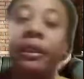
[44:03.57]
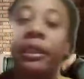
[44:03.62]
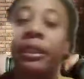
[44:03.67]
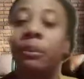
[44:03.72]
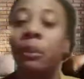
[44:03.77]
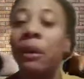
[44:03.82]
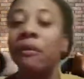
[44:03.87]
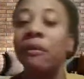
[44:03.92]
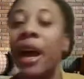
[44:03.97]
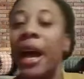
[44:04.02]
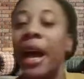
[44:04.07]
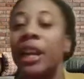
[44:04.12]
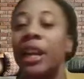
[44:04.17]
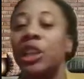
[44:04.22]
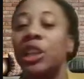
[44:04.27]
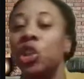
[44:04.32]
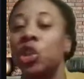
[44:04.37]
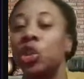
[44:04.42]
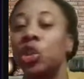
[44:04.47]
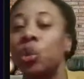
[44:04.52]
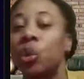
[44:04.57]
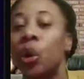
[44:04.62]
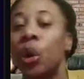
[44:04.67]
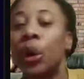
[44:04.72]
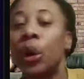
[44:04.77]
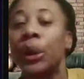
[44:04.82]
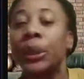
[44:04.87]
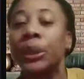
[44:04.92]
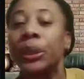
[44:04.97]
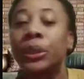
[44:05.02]
provider
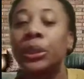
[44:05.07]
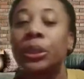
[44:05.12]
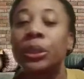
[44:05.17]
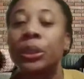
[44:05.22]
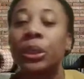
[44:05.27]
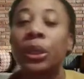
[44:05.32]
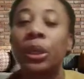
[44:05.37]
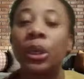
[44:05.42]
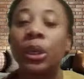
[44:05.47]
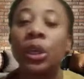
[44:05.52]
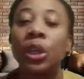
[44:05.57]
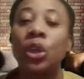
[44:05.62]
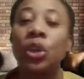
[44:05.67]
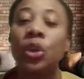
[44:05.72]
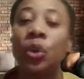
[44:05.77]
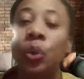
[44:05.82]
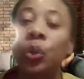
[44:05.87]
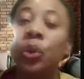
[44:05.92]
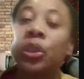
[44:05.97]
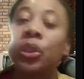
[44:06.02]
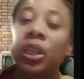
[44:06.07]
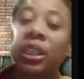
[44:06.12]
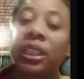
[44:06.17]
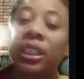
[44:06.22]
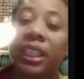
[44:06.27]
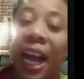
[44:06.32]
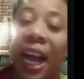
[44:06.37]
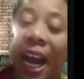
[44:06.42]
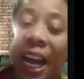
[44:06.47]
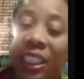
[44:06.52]
stores users'
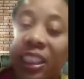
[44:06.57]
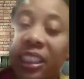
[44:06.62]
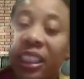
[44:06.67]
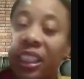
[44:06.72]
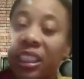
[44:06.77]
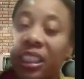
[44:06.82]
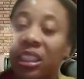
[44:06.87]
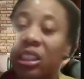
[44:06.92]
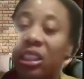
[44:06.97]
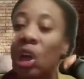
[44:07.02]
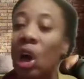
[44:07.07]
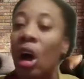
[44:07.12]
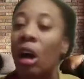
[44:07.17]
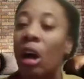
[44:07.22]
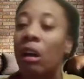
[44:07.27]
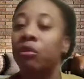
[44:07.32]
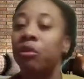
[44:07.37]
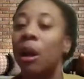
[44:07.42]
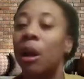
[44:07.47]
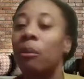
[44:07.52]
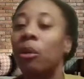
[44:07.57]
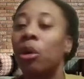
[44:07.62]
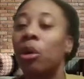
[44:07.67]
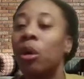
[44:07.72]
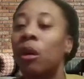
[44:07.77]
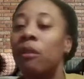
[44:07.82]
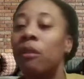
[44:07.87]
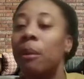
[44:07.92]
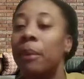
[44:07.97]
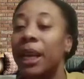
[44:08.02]
access log from
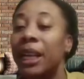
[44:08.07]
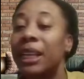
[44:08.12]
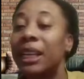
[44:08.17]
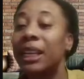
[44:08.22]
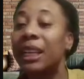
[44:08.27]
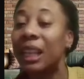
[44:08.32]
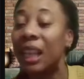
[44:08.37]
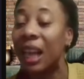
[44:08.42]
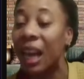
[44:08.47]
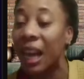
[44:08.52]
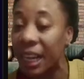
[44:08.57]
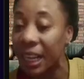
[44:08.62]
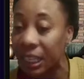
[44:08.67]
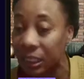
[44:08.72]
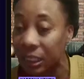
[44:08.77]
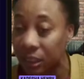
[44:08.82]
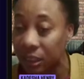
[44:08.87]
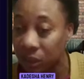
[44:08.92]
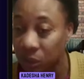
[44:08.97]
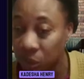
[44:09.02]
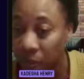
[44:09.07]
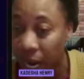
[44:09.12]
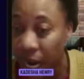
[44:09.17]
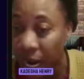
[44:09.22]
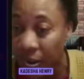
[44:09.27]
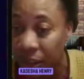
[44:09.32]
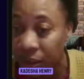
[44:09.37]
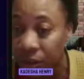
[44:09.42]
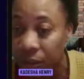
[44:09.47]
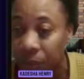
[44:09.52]
government clients,
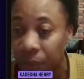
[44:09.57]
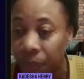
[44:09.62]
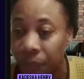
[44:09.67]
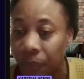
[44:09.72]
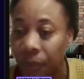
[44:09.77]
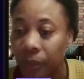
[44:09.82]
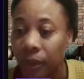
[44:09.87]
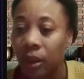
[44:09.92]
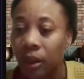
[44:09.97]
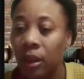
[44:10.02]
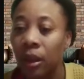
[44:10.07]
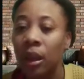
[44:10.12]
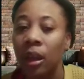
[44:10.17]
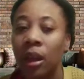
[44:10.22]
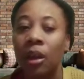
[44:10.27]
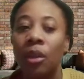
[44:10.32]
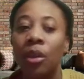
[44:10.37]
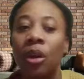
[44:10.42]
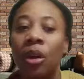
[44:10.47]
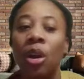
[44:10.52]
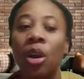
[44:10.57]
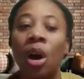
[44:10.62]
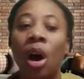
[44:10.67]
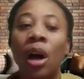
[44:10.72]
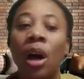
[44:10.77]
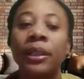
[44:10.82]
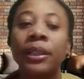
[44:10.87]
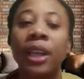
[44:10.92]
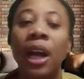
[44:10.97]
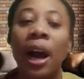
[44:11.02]
right? The
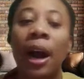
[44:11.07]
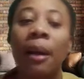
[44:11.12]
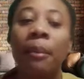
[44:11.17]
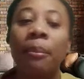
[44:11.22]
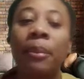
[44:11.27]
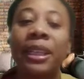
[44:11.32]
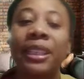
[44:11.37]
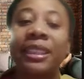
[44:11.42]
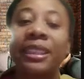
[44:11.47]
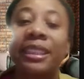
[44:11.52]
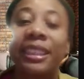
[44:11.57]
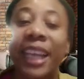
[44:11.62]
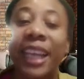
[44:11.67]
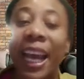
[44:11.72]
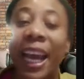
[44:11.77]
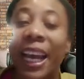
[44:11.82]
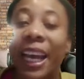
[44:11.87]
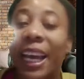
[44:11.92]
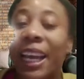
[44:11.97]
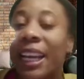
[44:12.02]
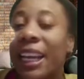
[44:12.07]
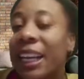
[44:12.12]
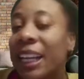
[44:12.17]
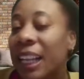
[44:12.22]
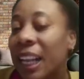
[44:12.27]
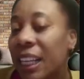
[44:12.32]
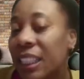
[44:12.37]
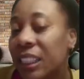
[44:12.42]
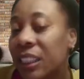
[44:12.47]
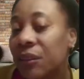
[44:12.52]
logs are mistakenly
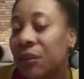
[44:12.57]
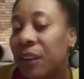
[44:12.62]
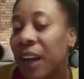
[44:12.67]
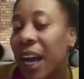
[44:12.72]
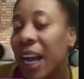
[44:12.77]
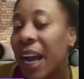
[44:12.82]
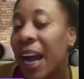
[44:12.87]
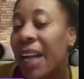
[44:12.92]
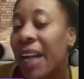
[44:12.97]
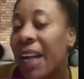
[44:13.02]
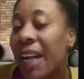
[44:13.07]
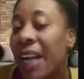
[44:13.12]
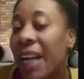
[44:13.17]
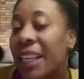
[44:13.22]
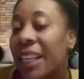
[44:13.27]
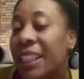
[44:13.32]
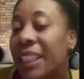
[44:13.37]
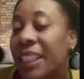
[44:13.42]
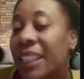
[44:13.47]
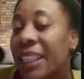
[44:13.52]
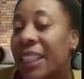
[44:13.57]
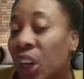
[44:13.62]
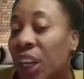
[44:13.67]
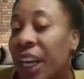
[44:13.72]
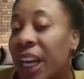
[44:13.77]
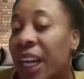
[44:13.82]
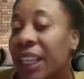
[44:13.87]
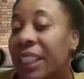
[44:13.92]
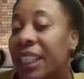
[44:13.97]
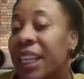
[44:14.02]
classified as
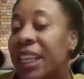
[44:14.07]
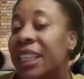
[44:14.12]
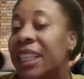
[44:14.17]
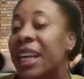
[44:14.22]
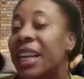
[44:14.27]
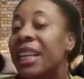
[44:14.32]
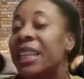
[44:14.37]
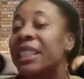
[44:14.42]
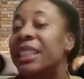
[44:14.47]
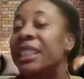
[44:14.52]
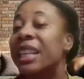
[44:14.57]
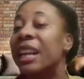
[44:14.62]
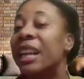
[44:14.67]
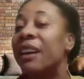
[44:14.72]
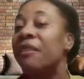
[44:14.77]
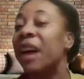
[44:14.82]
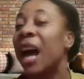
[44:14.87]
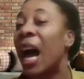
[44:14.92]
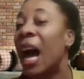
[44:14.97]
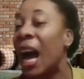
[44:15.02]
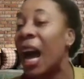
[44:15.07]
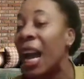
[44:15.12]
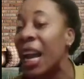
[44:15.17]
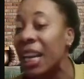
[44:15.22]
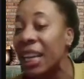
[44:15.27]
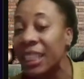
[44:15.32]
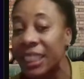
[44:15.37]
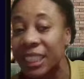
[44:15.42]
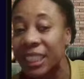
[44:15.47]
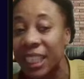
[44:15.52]
internal data instead of
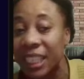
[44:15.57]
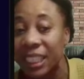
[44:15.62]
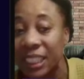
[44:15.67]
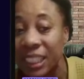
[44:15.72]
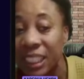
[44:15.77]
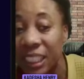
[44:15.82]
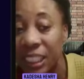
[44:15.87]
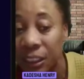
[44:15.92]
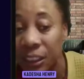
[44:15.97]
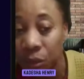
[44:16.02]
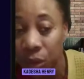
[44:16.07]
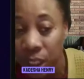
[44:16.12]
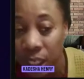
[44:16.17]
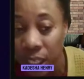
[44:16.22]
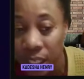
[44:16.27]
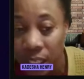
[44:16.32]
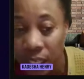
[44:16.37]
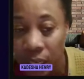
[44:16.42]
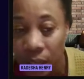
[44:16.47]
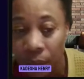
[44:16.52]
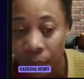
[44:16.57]
highly sensitive data,